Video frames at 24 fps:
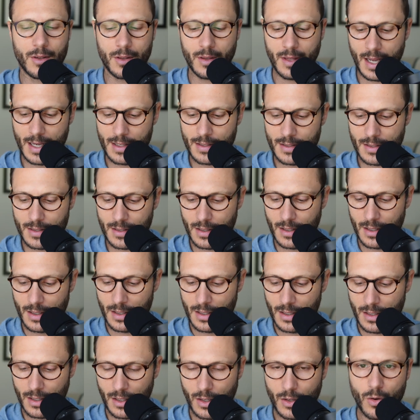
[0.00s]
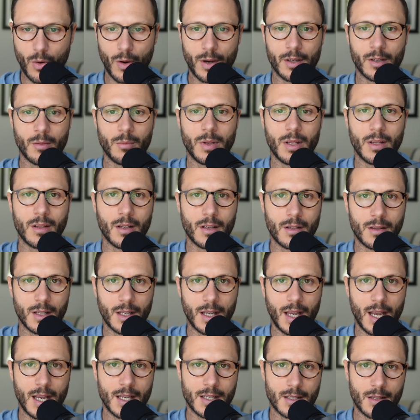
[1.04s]
that that's going to be the
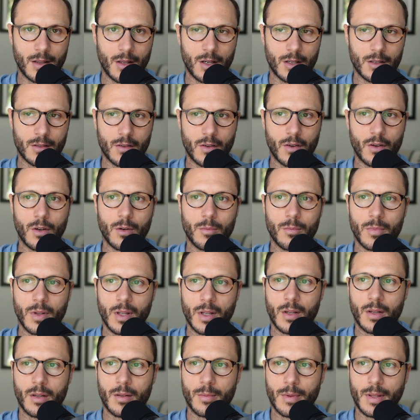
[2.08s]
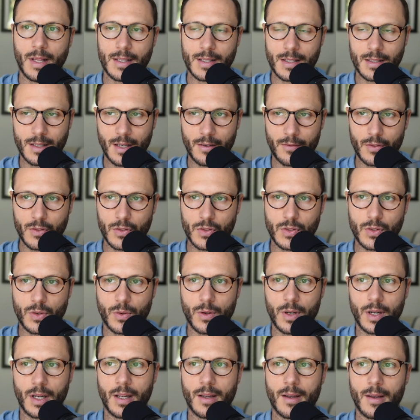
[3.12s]
case long term. That's a different
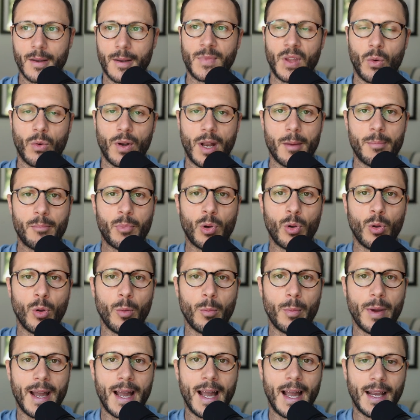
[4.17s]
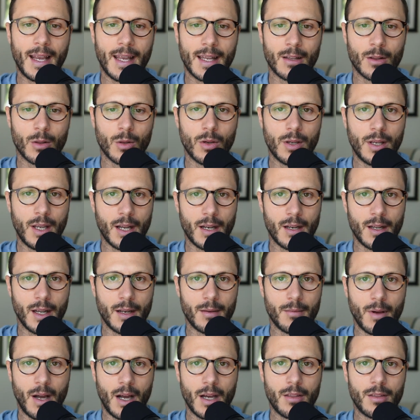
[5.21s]
story. When I pull back and look at it,
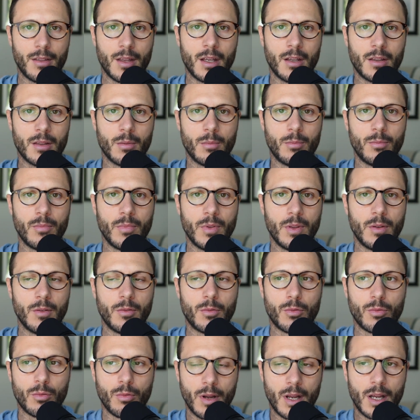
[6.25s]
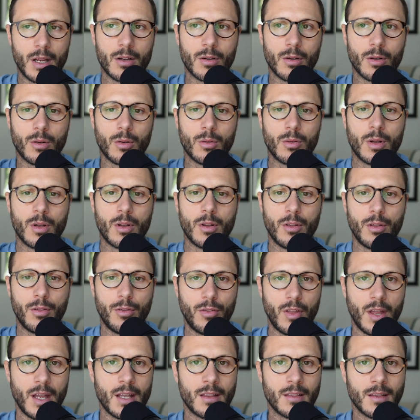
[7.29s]
I think the real
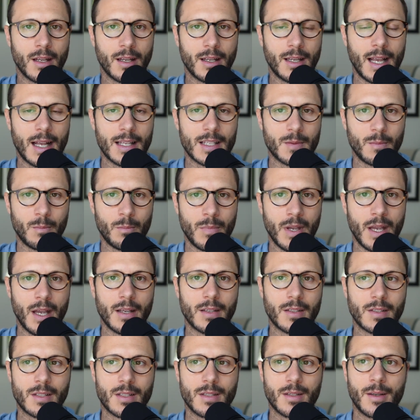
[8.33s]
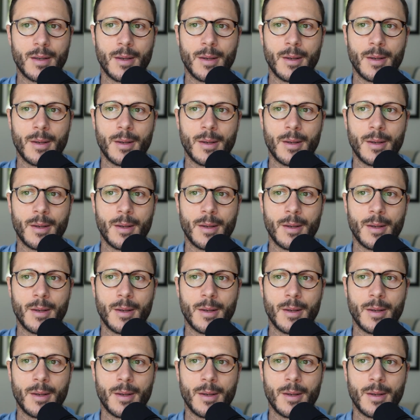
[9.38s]
thing that gets missed